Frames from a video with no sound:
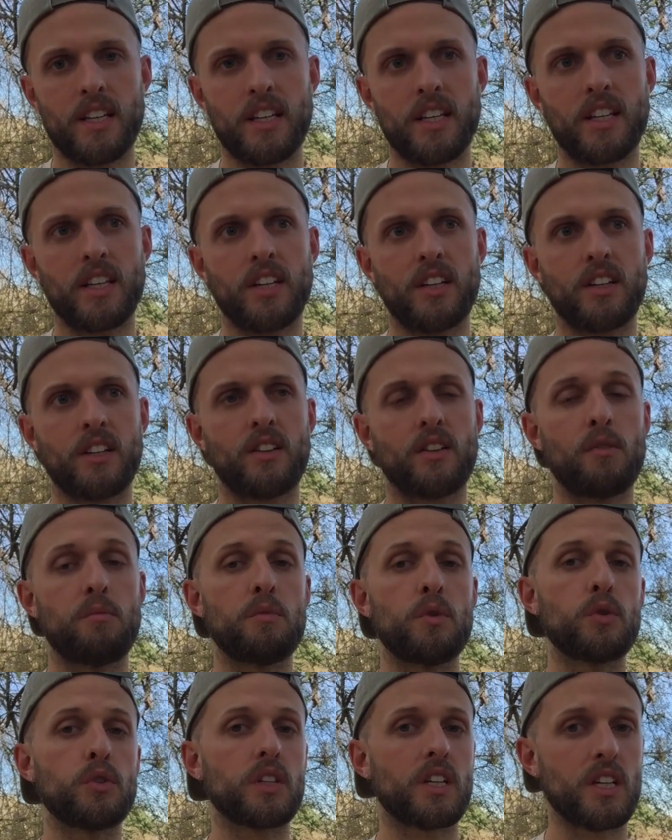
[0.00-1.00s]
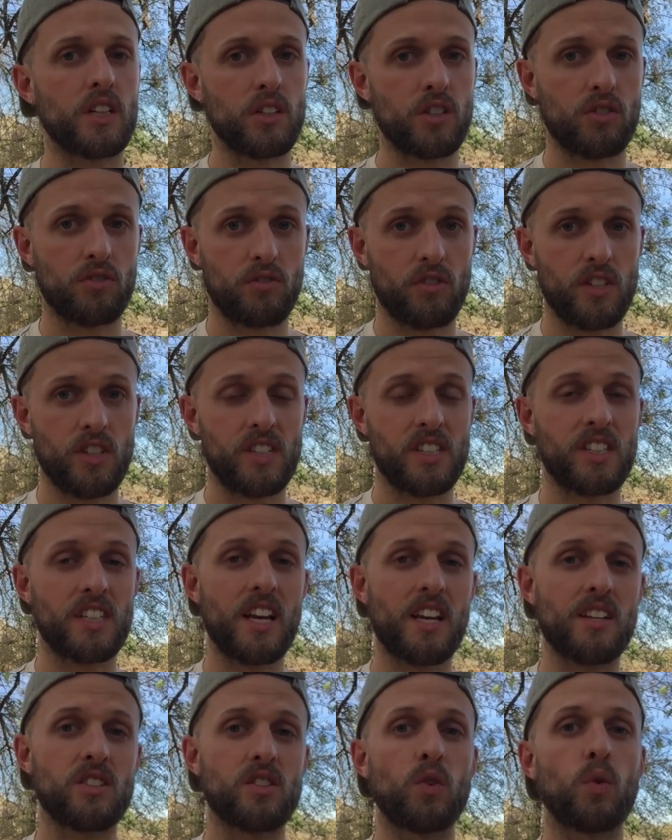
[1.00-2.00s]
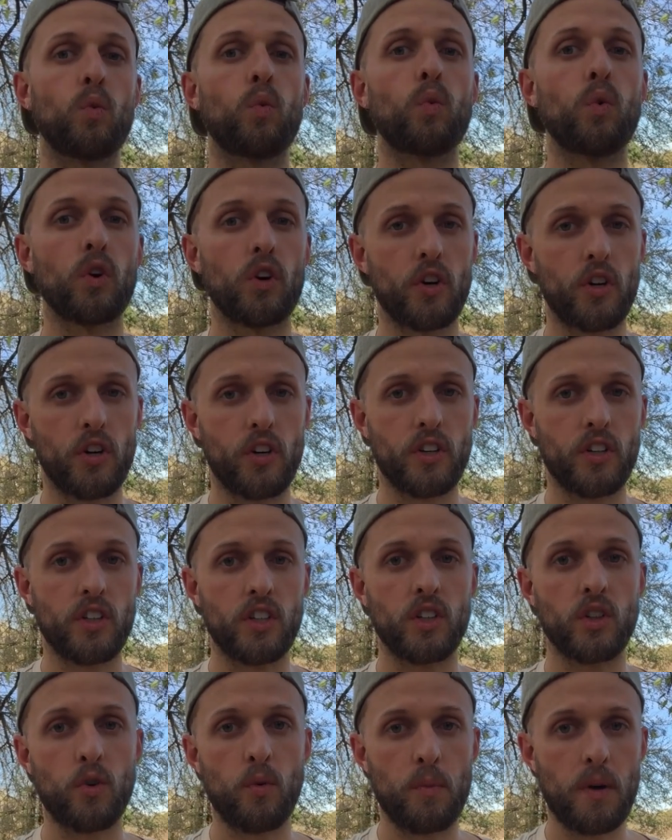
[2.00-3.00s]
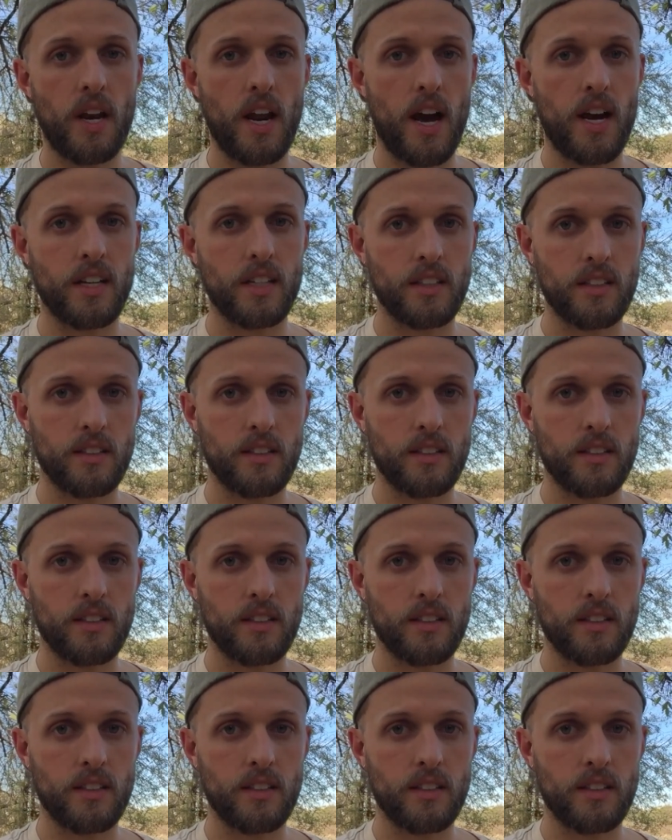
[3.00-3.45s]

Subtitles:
in the music industry says the word Illuminati?